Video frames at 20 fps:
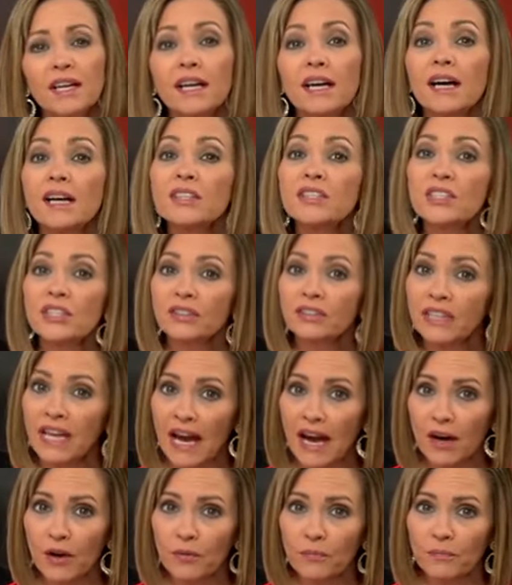until
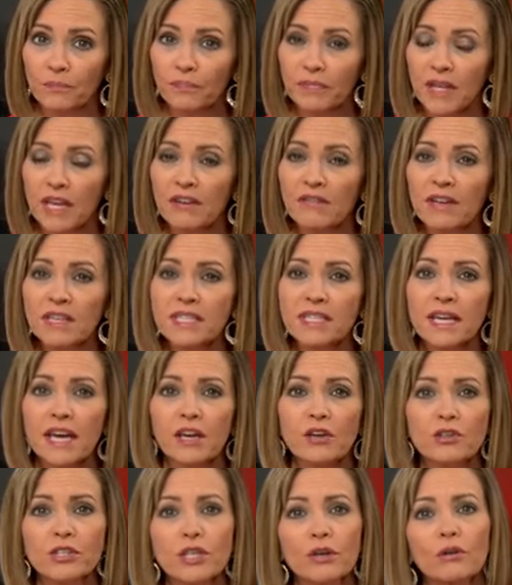now.
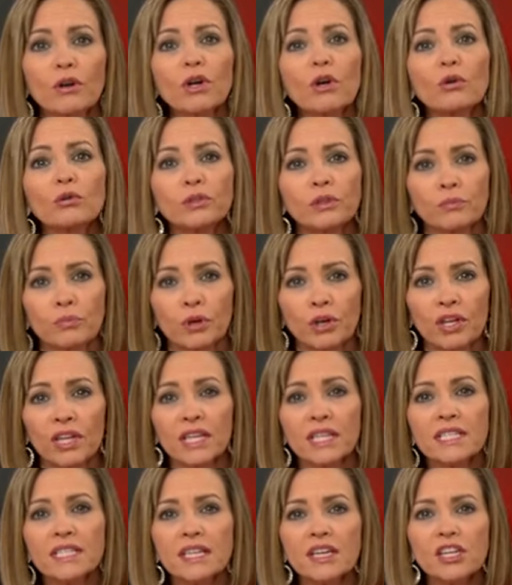Investigator Sarah Goldenberg
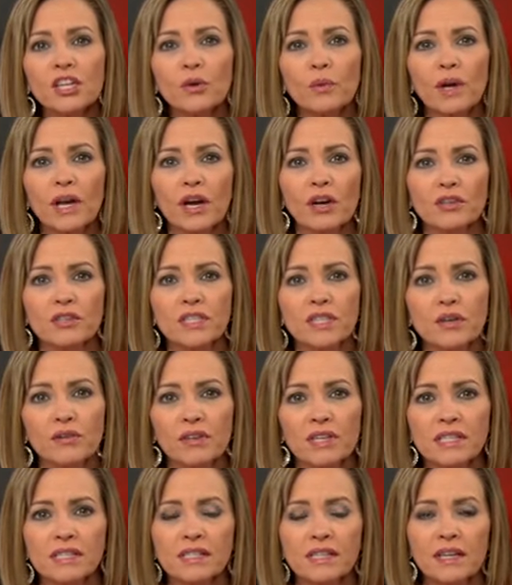continuing our
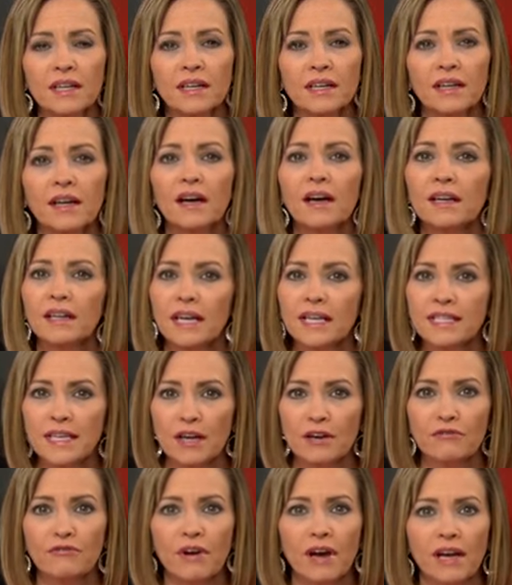series
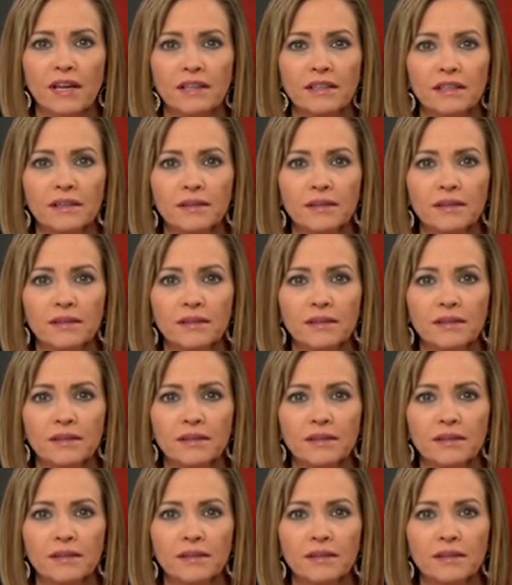Unidentified.